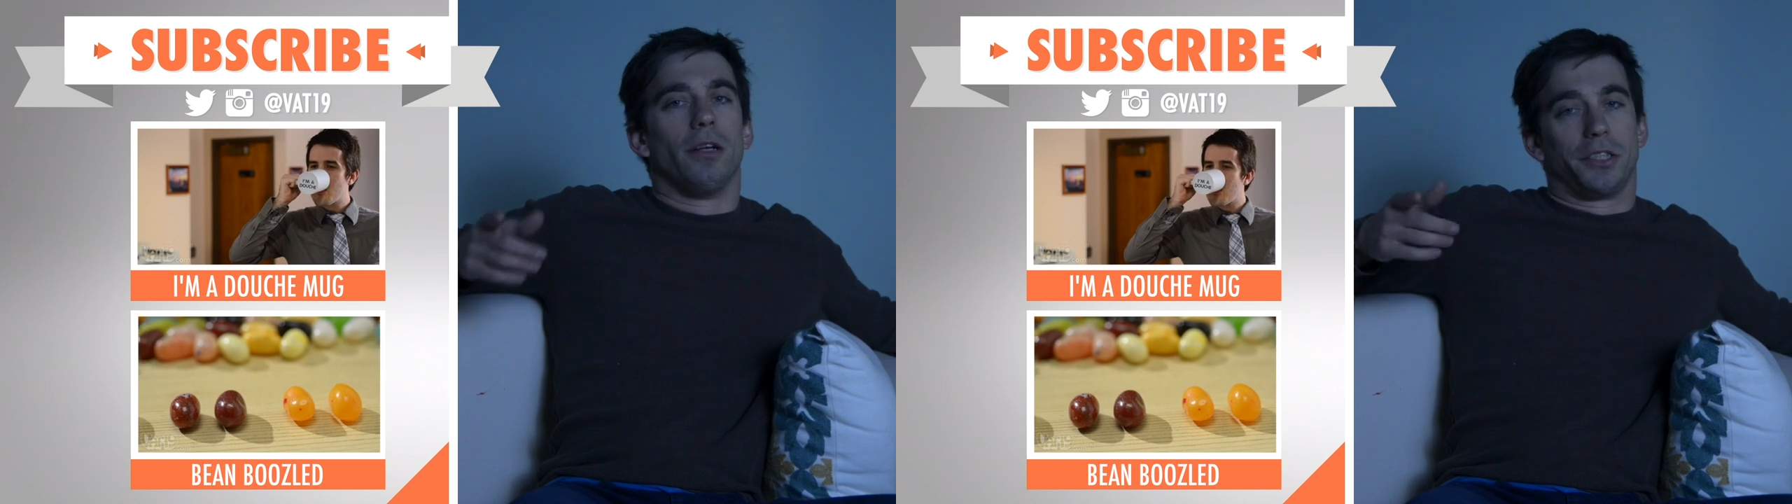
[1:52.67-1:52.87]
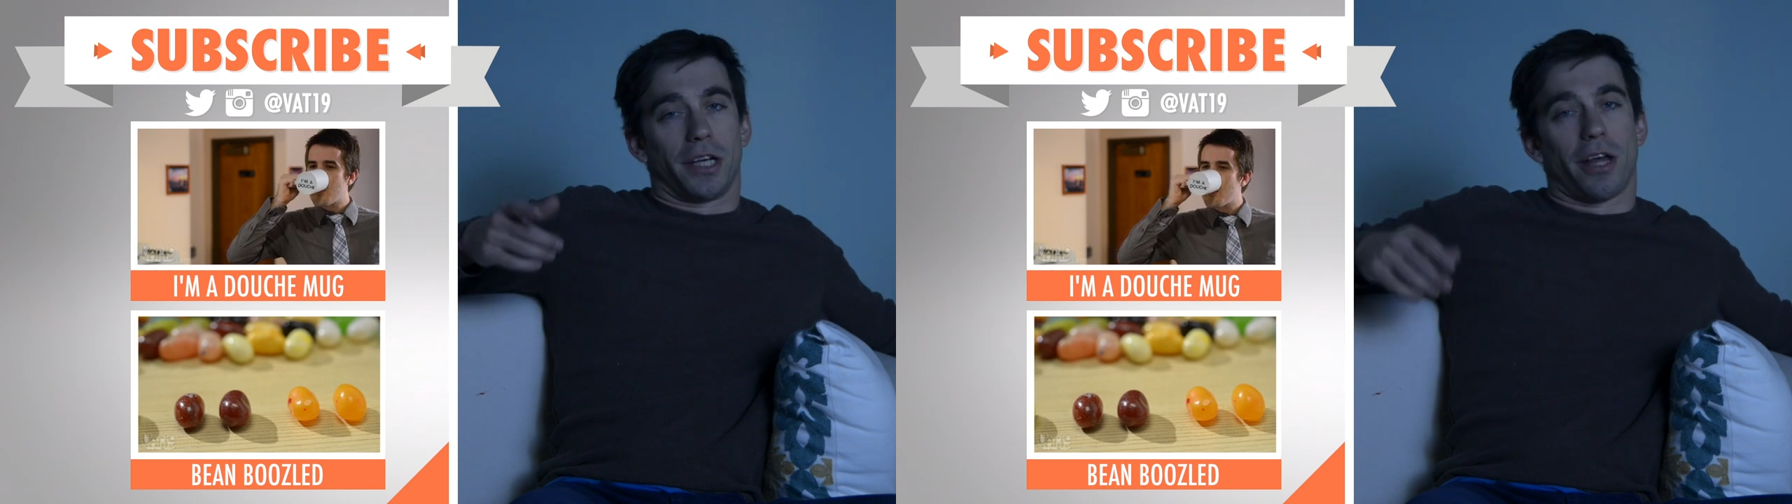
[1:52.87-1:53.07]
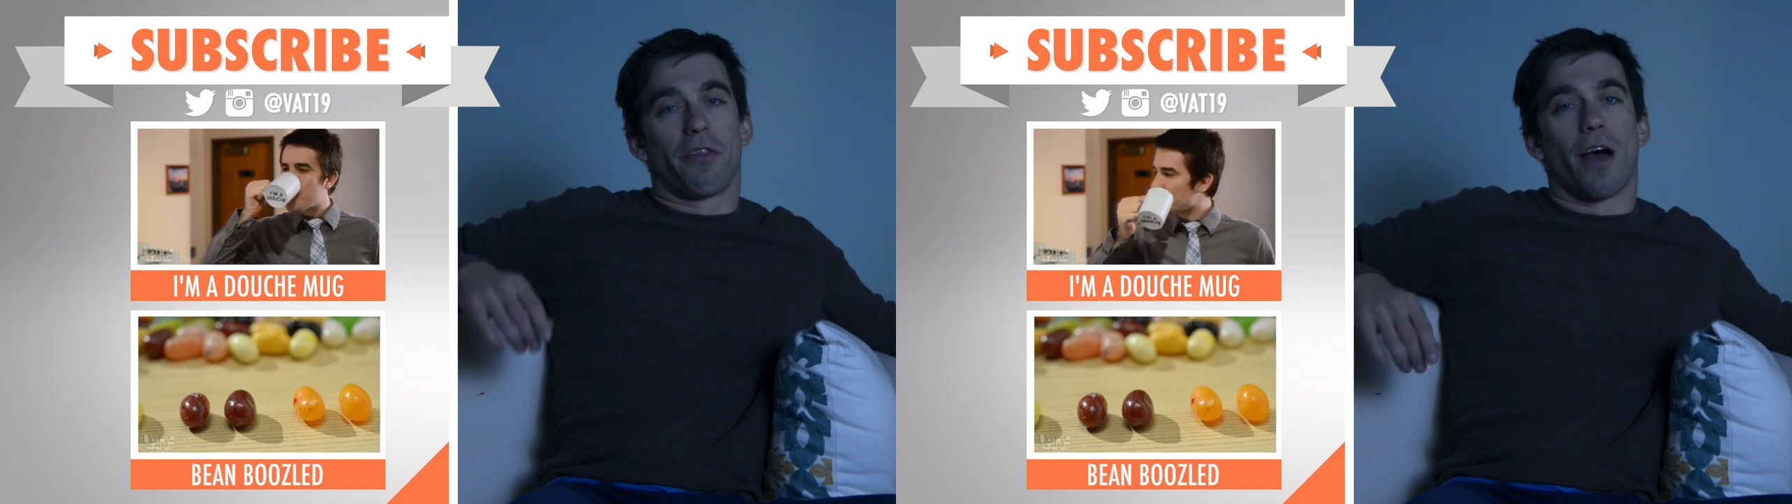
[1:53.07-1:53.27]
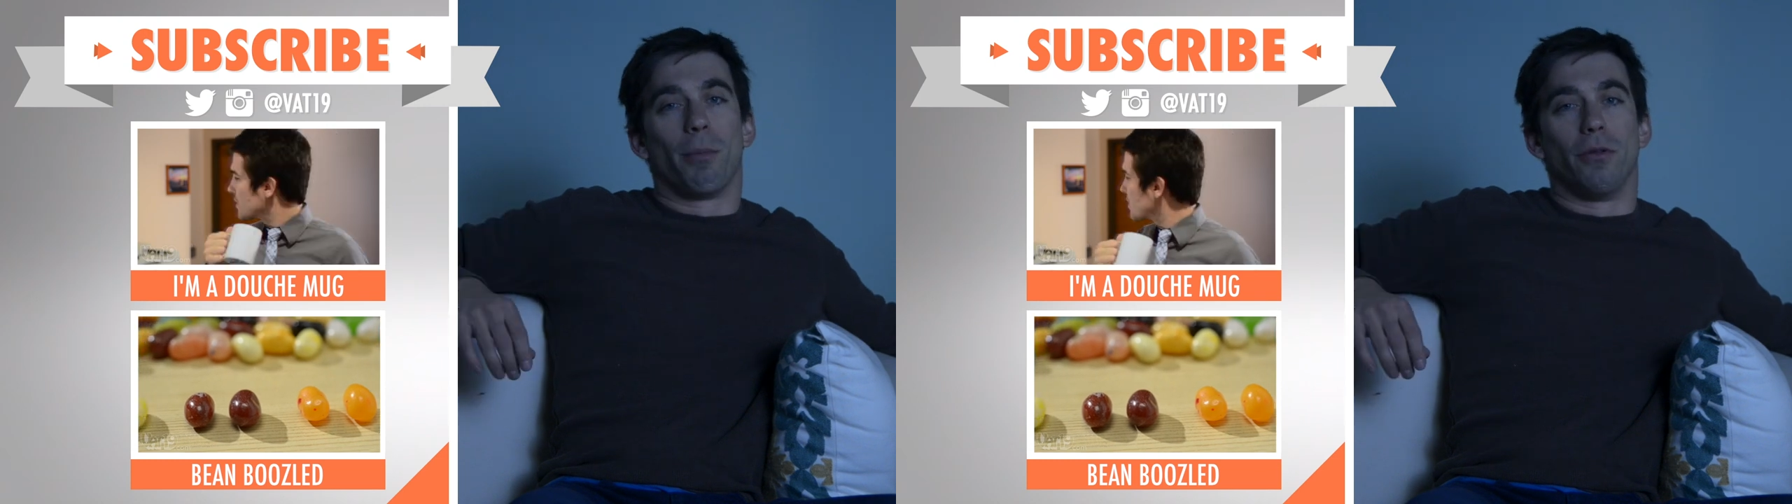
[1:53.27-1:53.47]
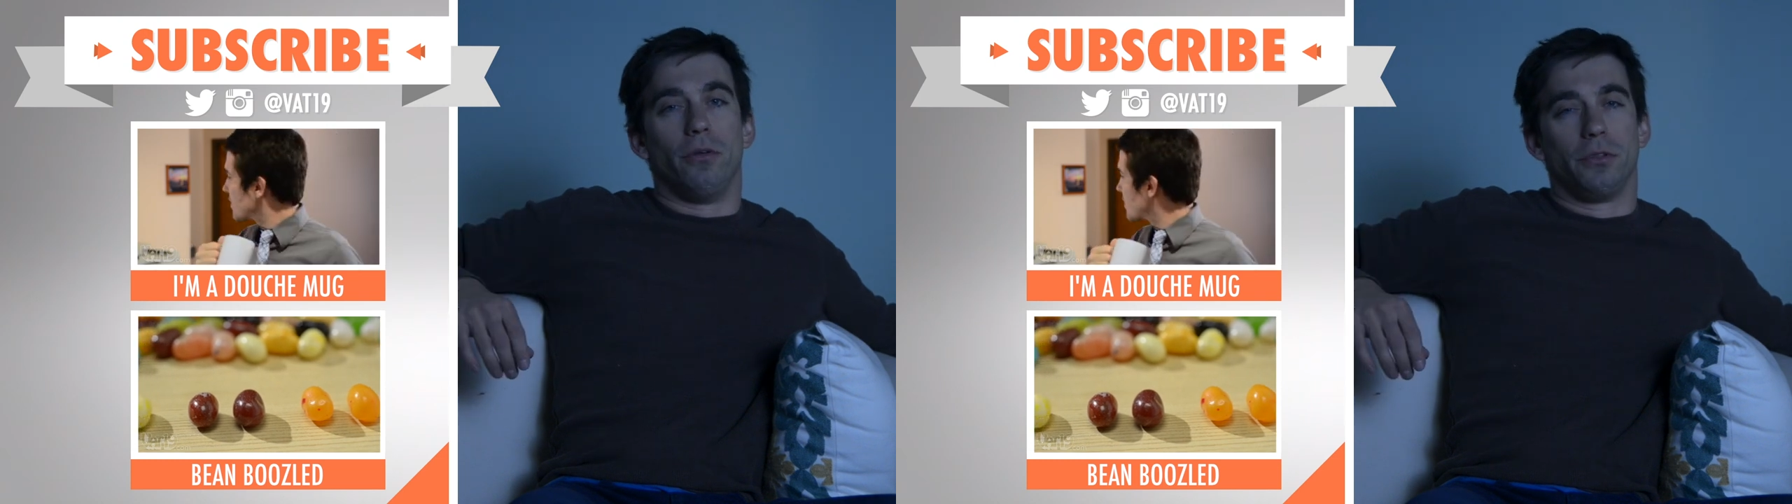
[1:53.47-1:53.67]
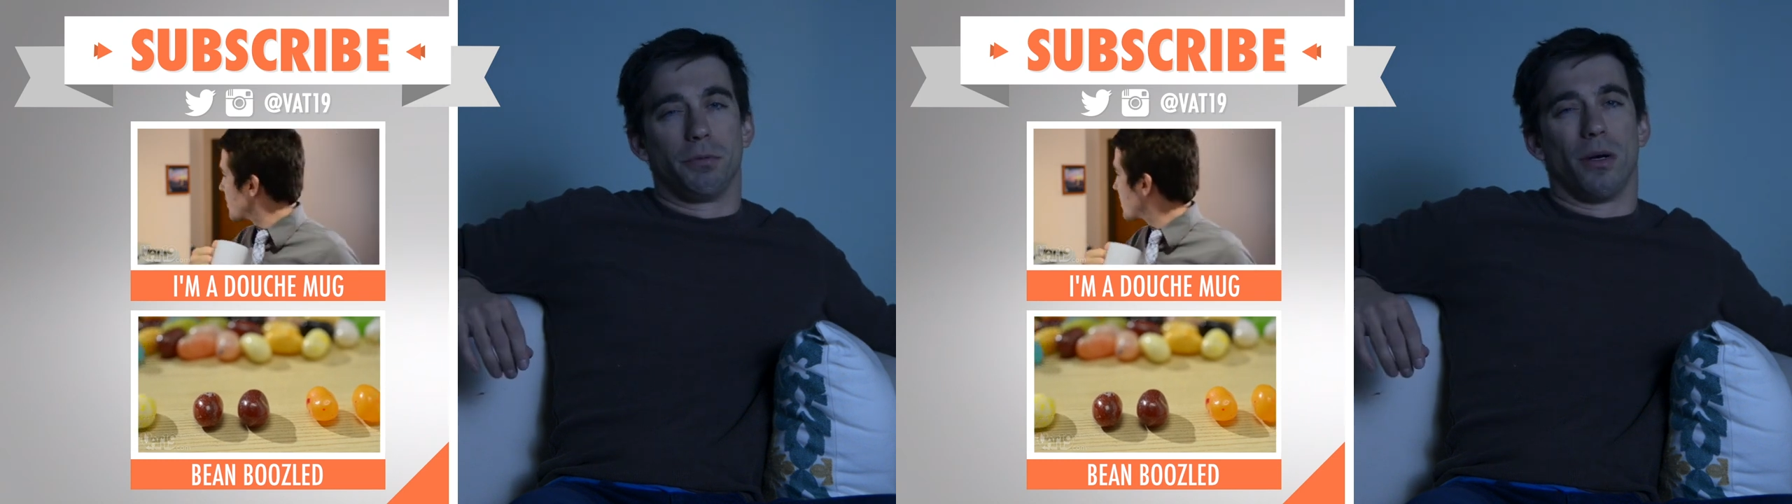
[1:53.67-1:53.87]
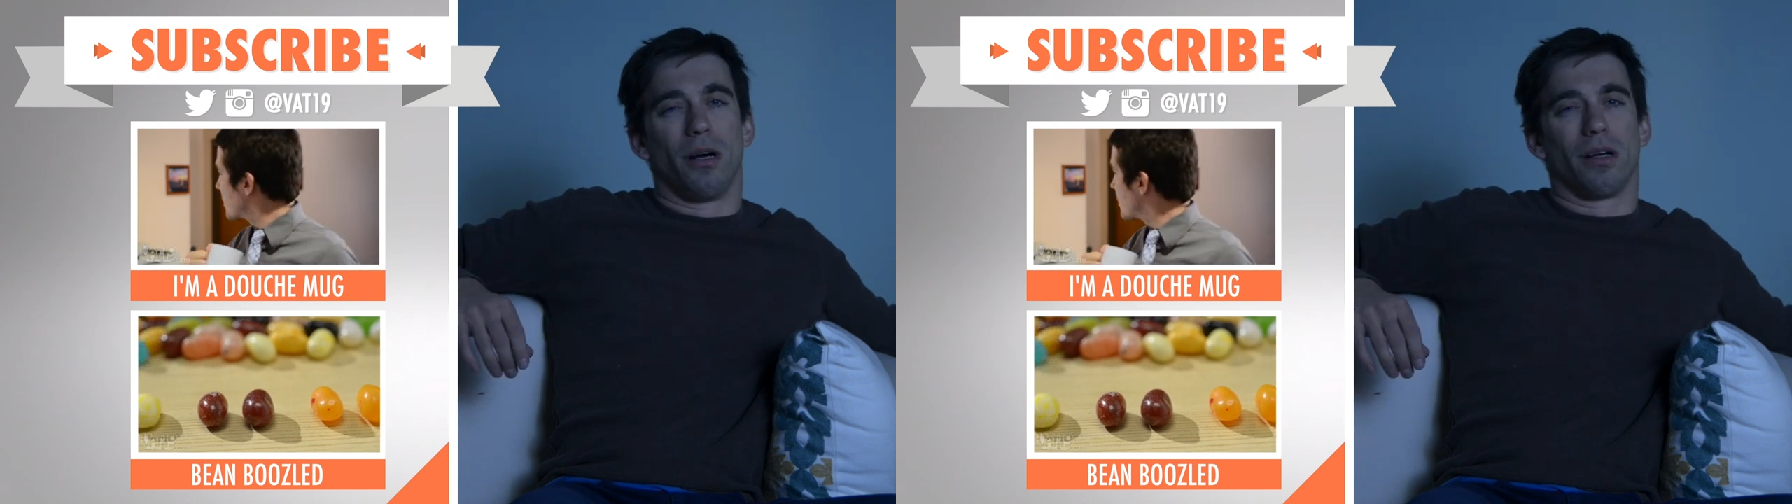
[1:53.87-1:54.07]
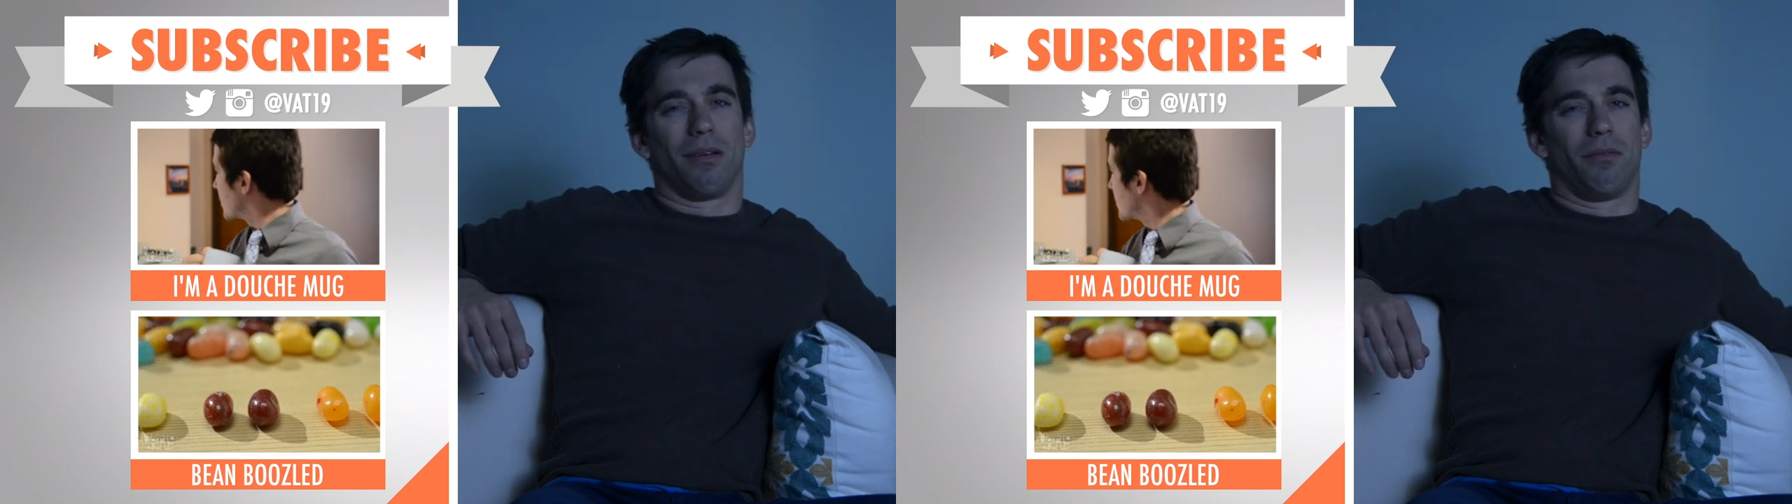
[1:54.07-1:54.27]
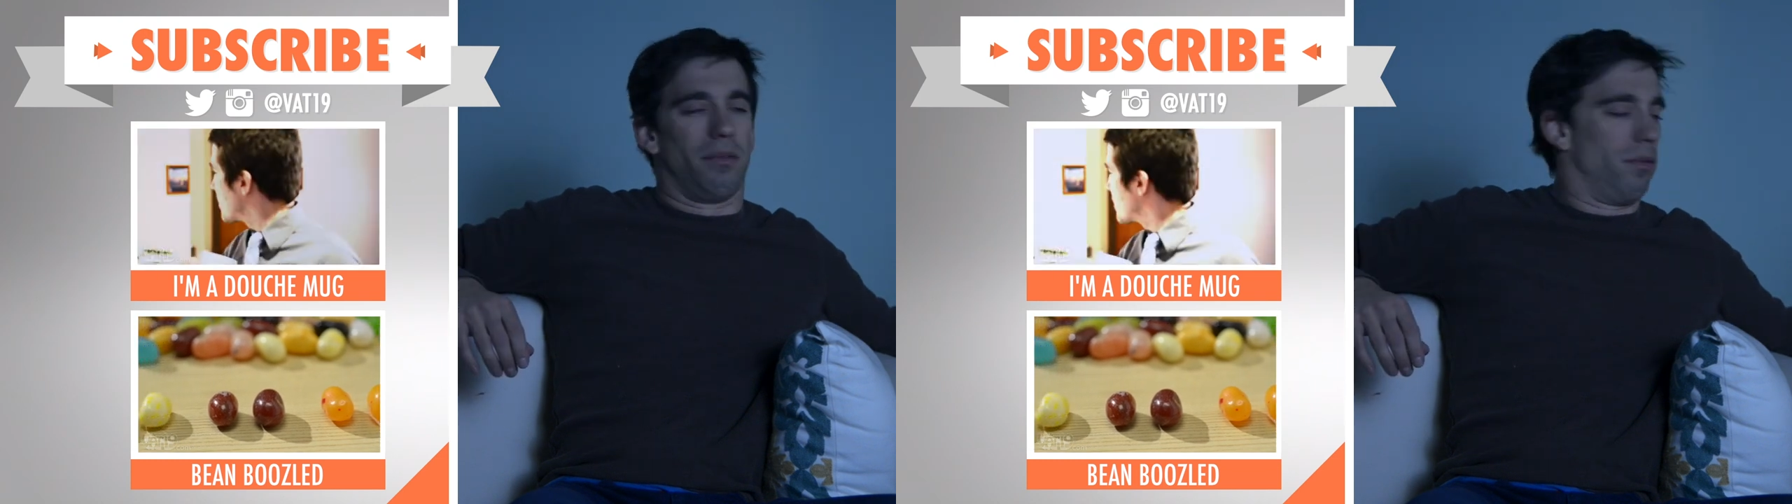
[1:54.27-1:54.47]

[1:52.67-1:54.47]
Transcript: check out the I'm a douche mug